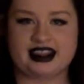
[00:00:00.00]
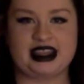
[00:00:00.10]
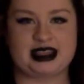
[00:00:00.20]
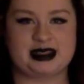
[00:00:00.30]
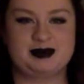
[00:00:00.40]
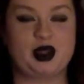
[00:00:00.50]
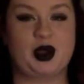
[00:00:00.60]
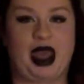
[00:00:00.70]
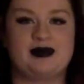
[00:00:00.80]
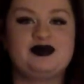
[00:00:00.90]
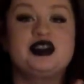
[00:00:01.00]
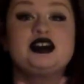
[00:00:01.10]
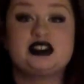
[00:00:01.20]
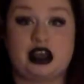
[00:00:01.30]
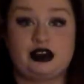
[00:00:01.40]
Yes. Okay.
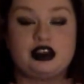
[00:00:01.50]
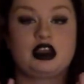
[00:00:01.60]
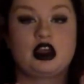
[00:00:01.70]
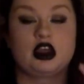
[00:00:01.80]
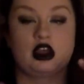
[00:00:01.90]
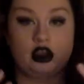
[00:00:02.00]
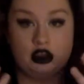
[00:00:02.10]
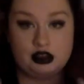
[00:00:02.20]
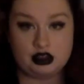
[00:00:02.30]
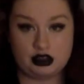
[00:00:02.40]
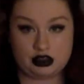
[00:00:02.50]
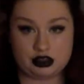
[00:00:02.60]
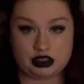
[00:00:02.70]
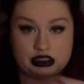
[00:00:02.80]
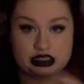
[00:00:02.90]
So
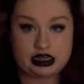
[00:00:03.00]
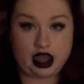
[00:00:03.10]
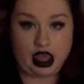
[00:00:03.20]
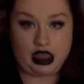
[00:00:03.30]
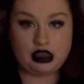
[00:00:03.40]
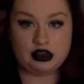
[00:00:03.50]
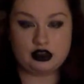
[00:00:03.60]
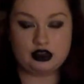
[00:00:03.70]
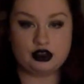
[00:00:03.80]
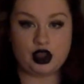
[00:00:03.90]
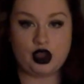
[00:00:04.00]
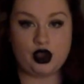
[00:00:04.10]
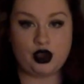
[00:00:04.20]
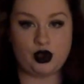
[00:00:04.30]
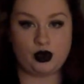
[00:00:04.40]
tonight
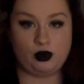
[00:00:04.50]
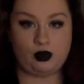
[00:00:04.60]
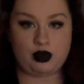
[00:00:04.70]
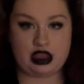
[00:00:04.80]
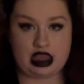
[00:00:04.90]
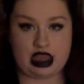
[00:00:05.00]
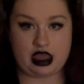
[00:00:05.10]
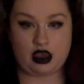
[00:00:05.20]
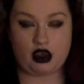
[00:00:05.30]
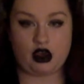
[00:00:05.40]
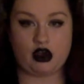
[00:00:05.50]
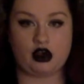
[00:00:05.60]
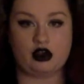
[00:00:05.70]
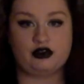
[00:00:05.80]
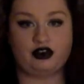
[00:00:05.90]
we
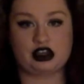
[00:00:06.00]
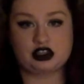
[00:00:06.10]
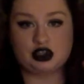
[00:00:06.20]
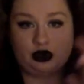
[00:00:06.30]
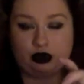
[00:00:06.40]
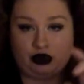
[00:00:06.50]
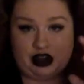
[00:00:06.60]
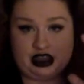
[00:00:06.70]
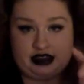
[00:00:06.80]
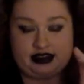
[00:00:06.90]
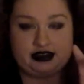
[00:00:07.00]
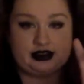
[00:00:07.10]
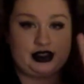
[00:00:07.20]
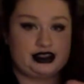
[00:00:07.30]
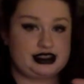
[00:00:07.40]
are victorious.
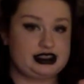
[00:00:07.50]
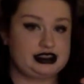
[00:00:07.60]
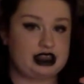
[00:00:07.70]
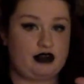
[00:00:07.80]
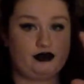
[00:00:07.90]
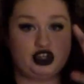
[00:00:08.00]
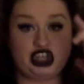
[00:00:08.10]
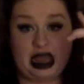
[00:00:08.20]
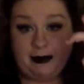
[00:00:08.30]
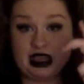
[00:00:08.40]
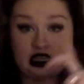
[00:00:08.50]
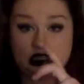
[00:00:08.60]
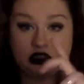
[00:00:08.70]
So this is the sign for champion.